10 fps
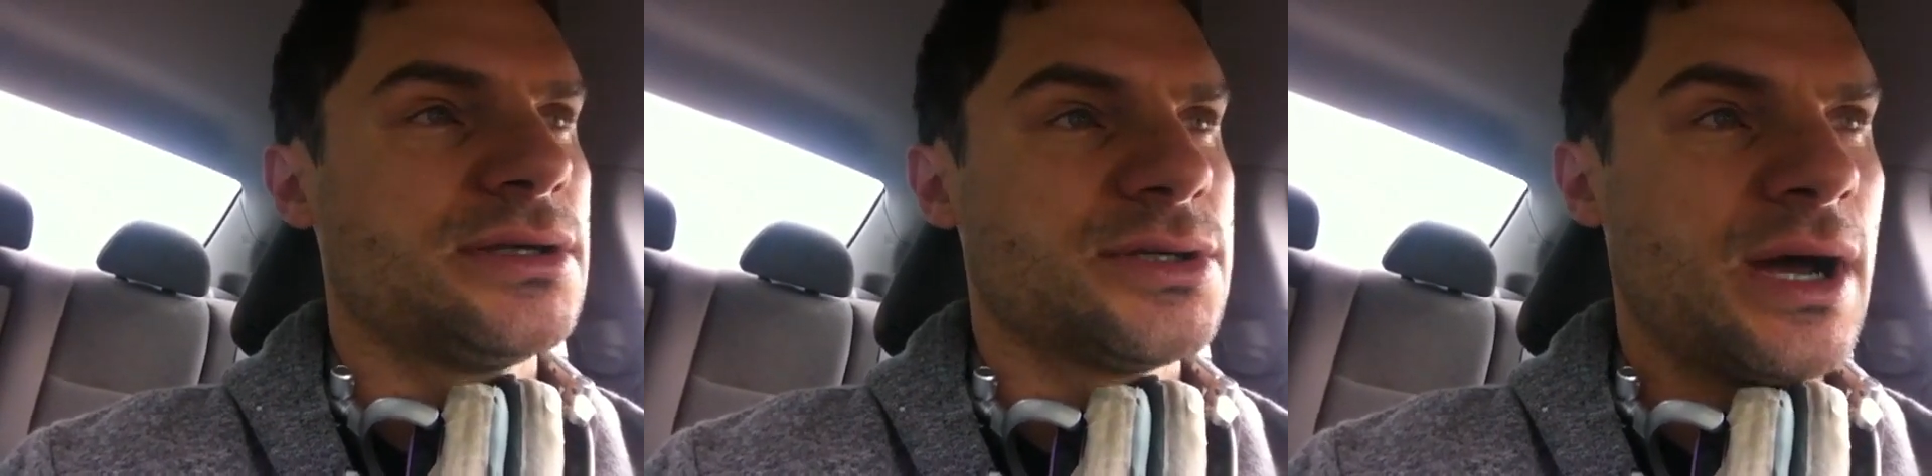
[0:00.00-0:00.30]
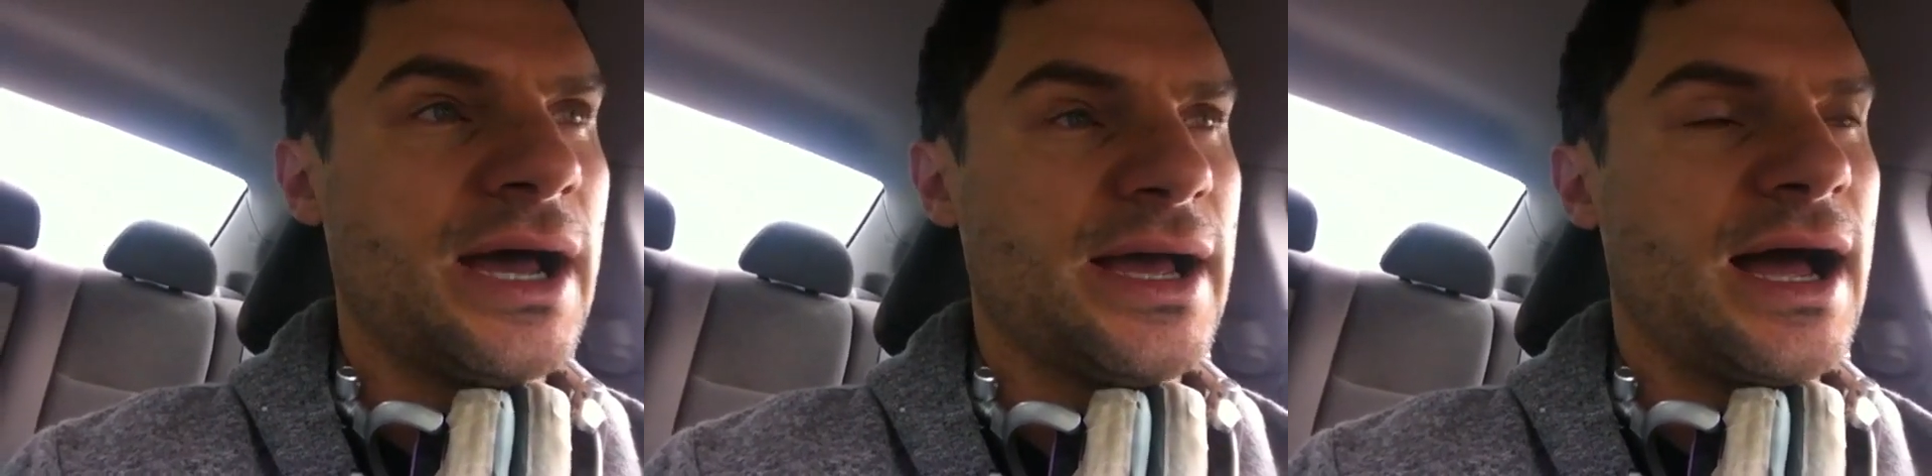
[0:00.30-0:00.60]
so
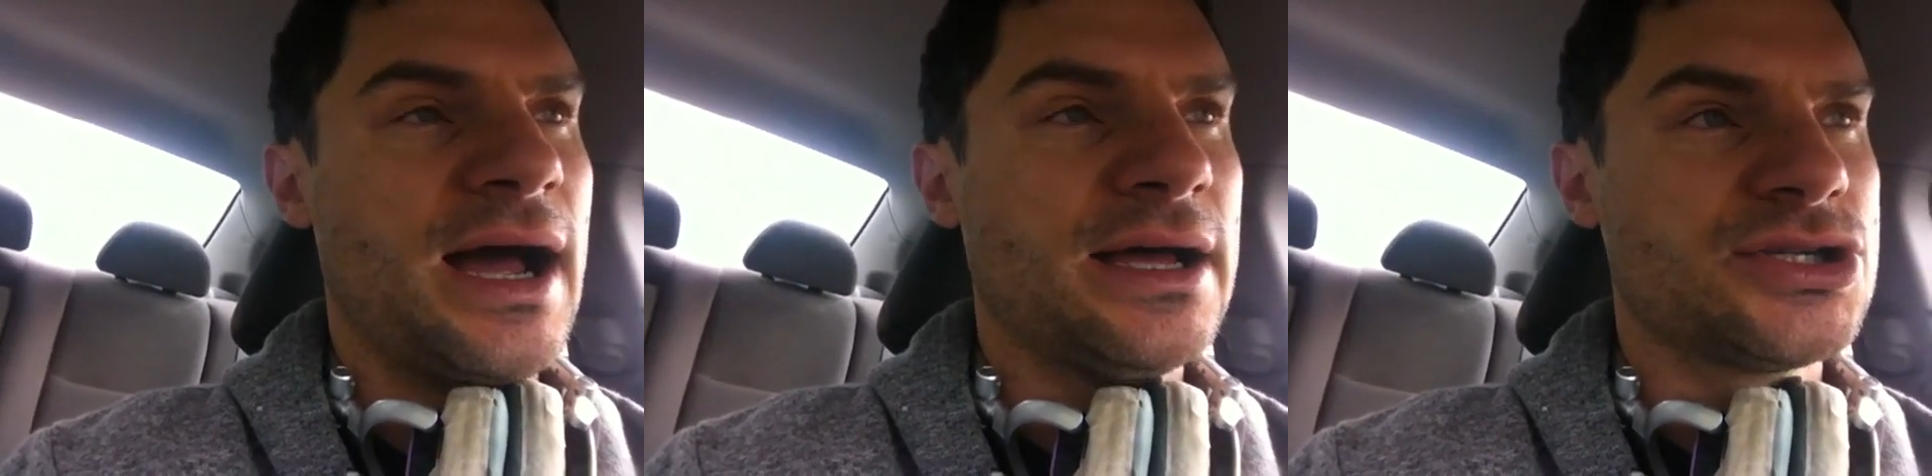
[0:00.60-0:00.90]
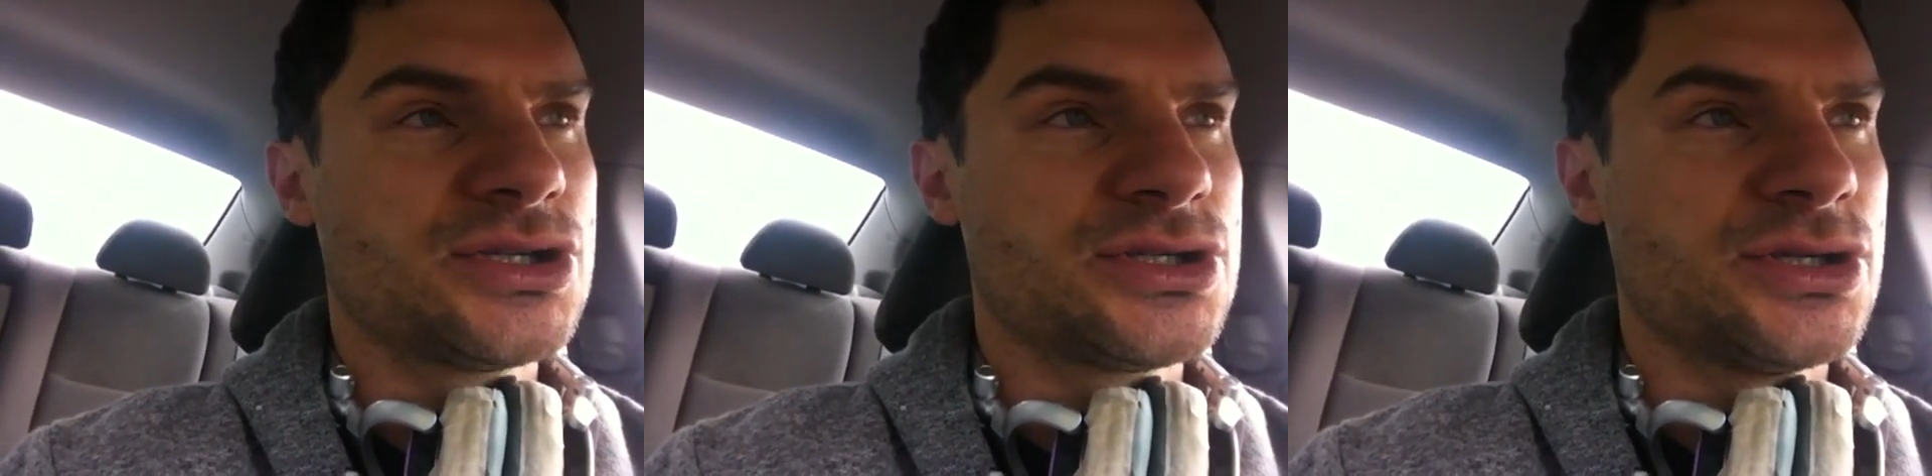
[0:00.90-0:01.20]
I I
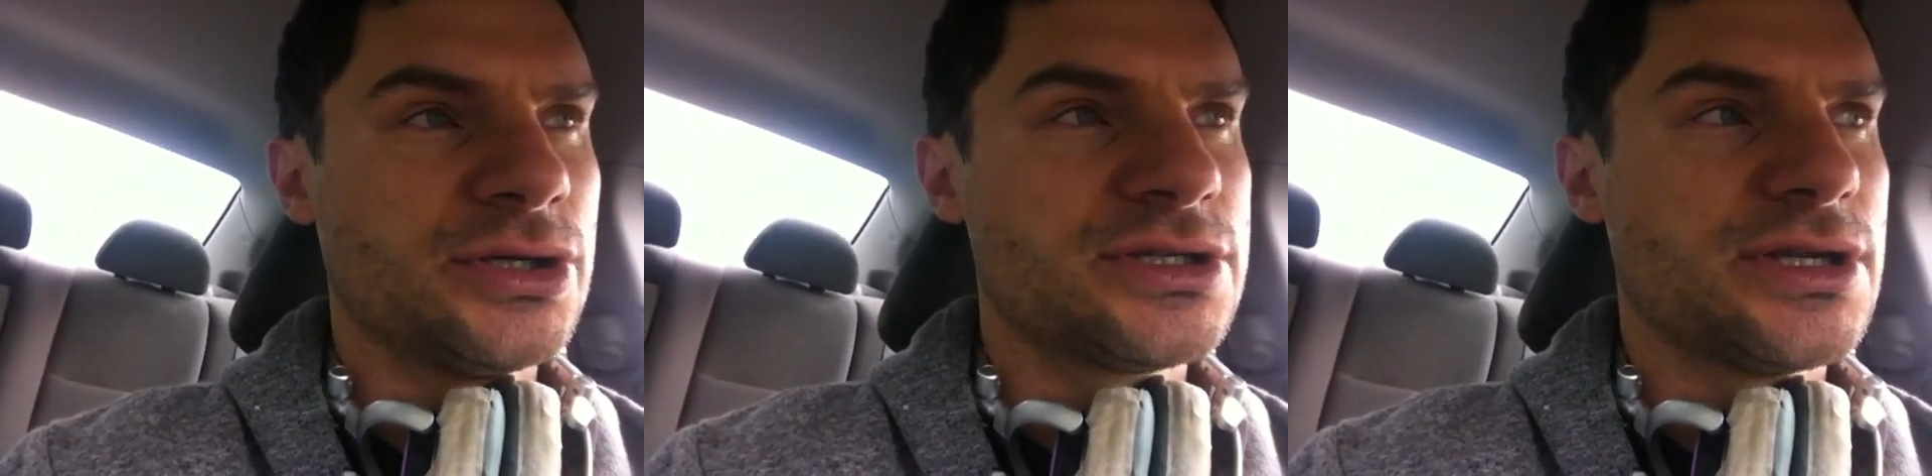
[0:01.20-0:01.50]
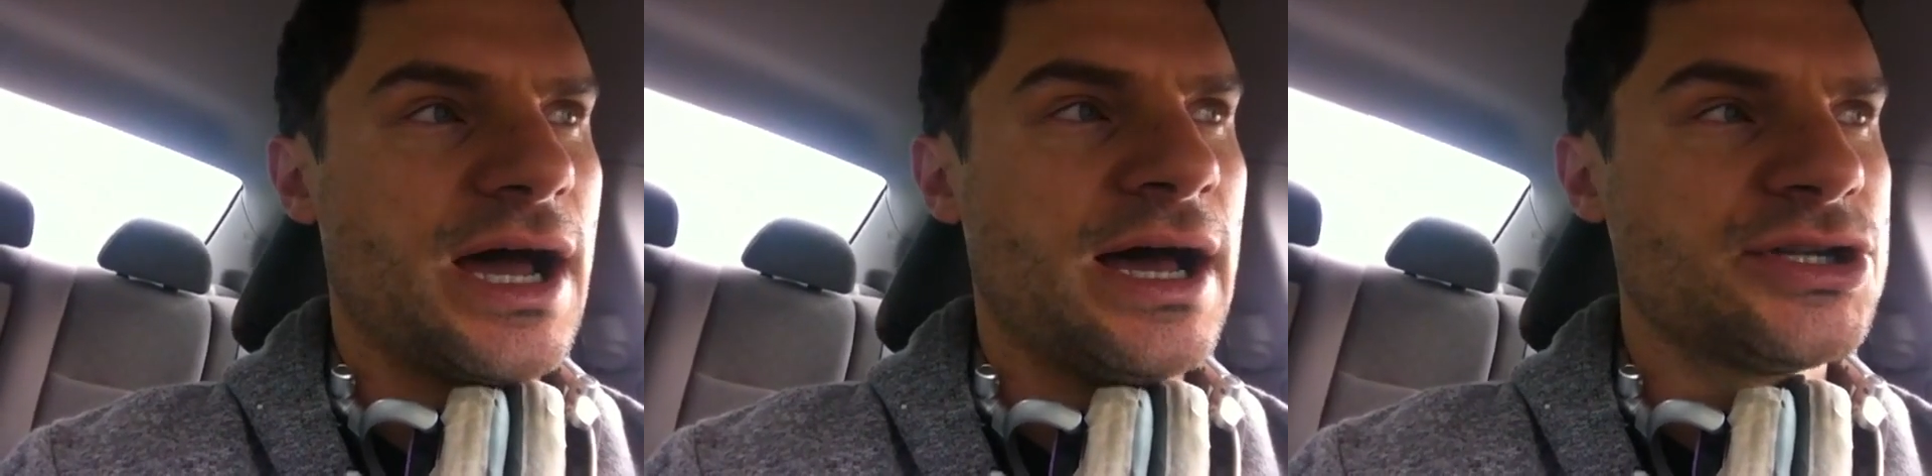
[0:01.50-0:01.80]
should
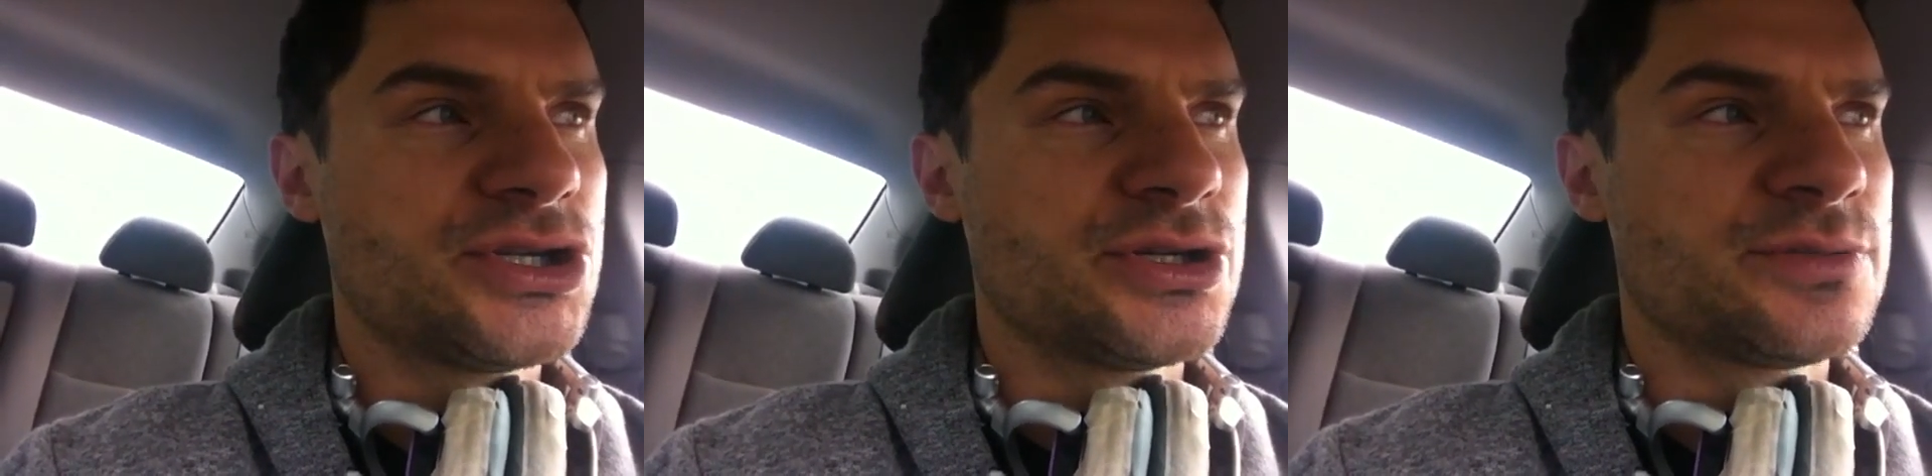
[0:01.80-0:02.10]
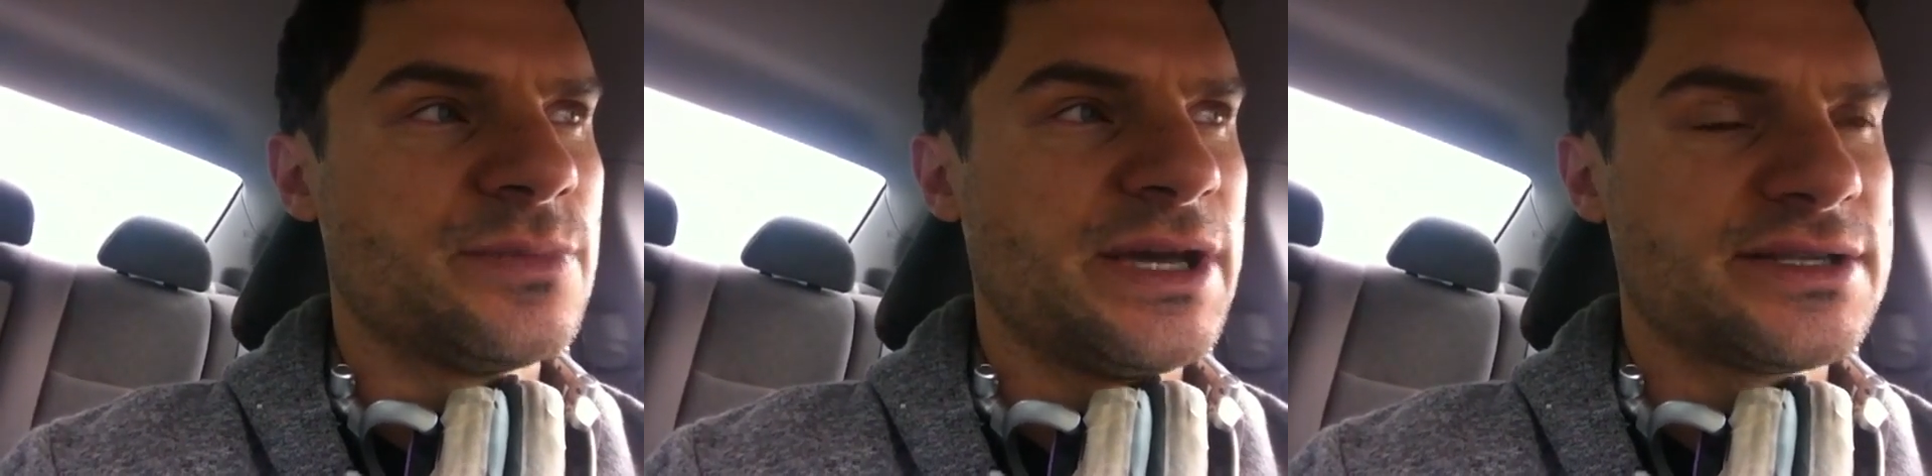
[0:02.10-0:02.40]
I
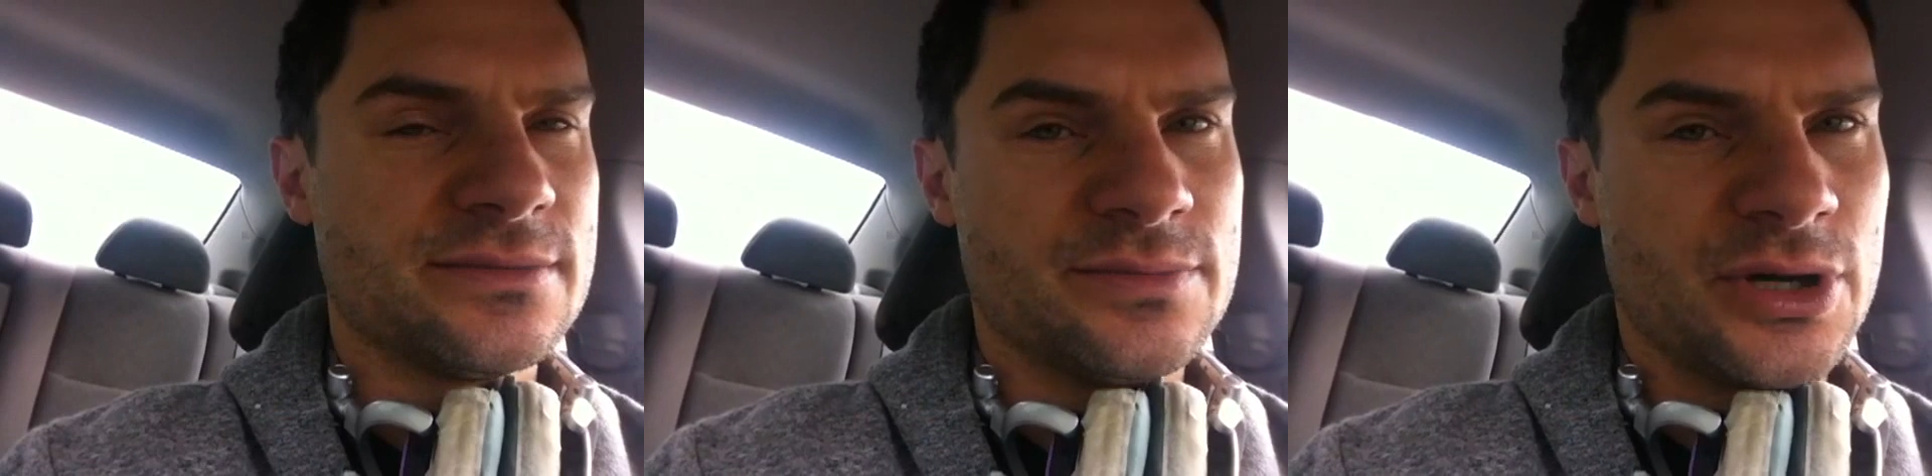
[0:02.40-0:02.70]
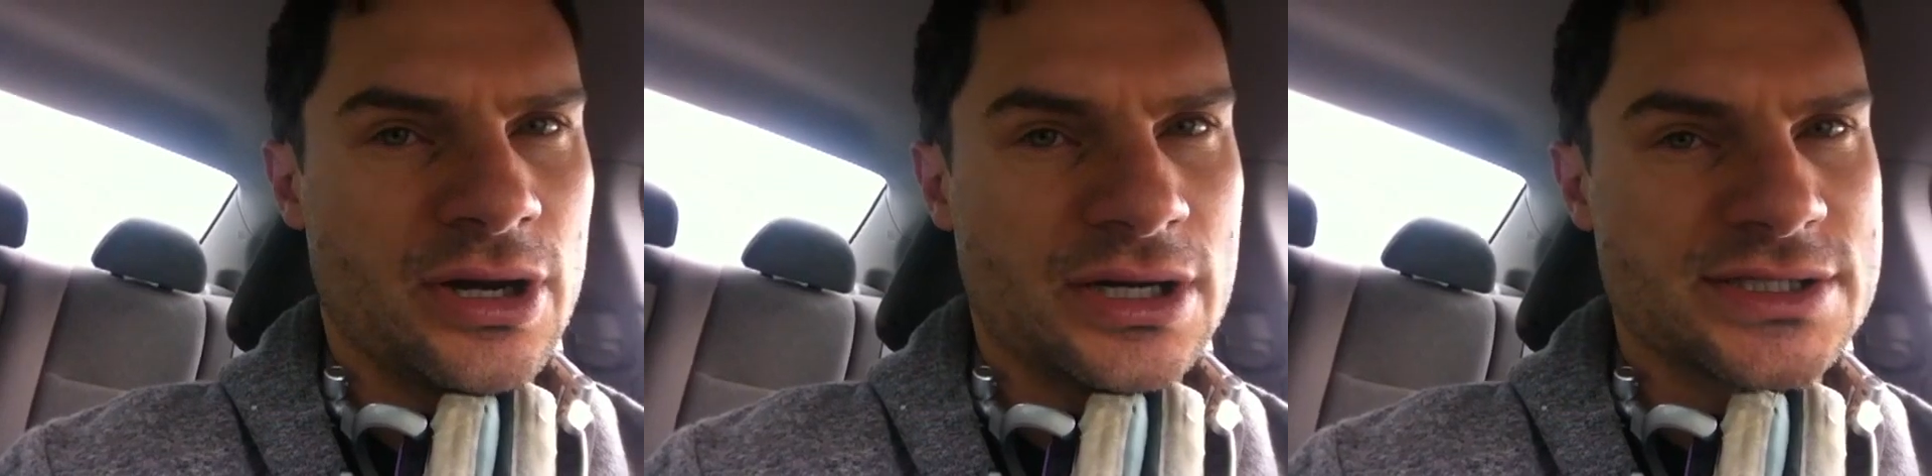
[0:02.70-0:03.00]
should make some
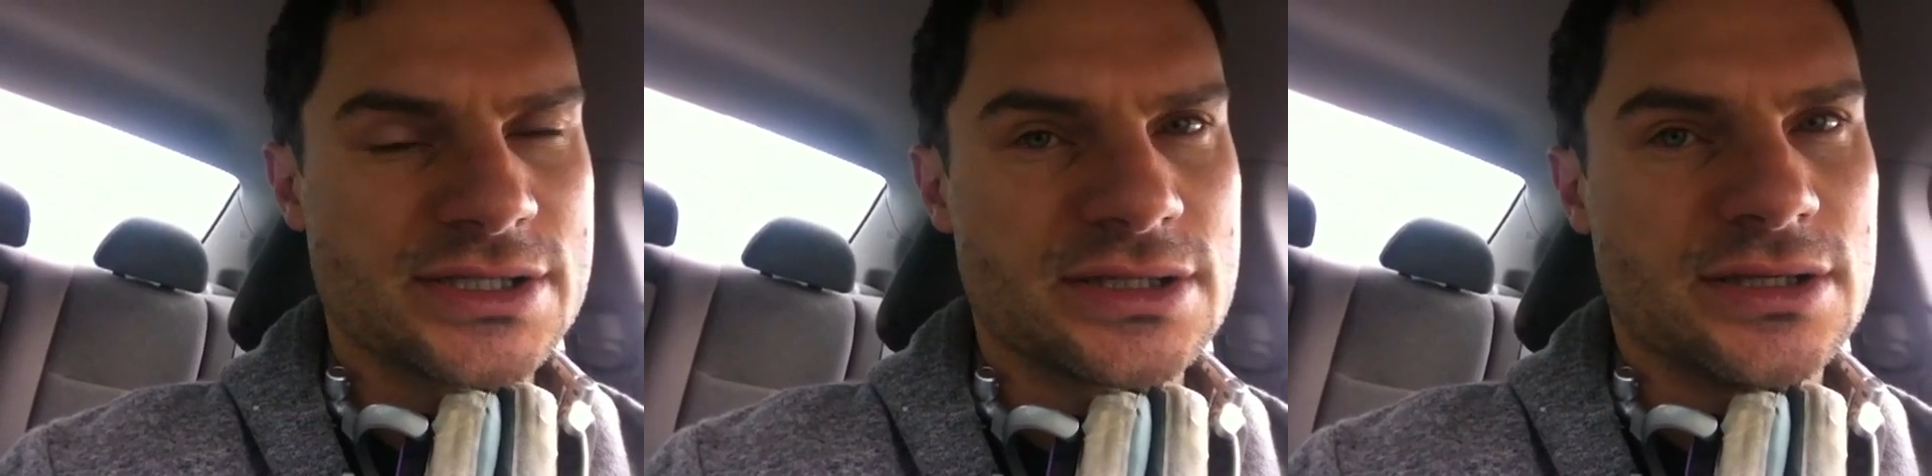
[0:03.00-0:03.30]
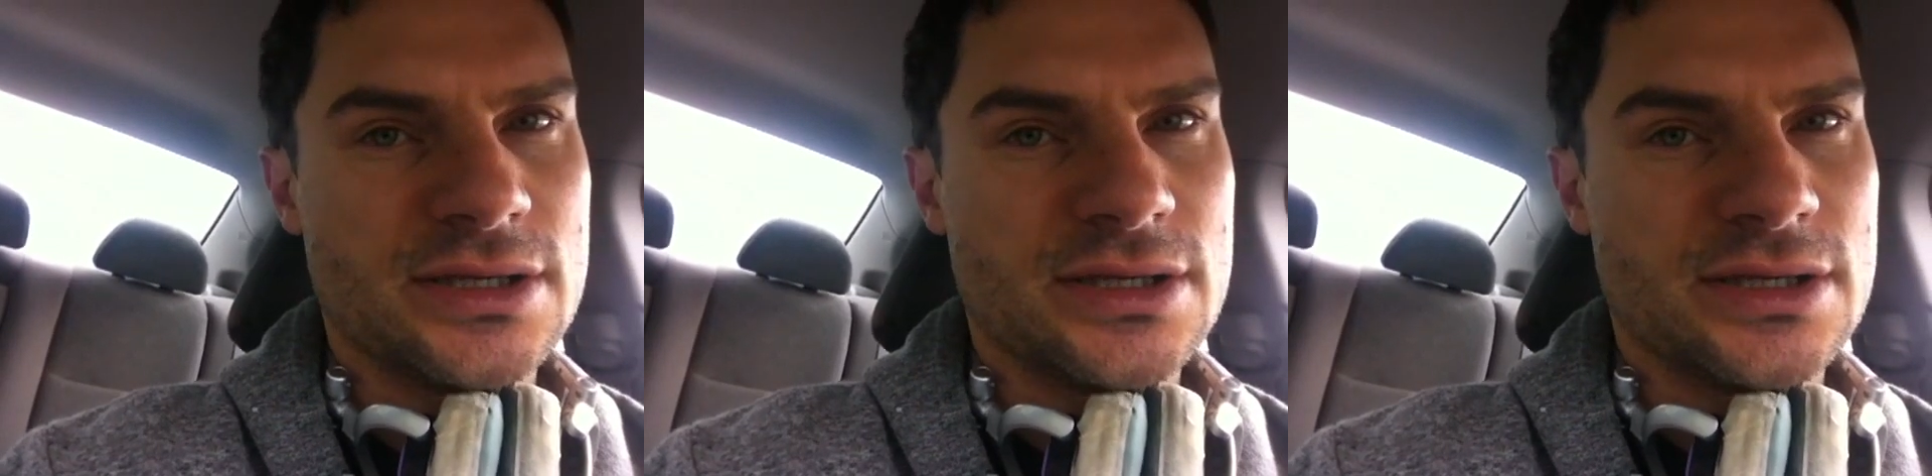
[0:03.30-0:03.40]
barks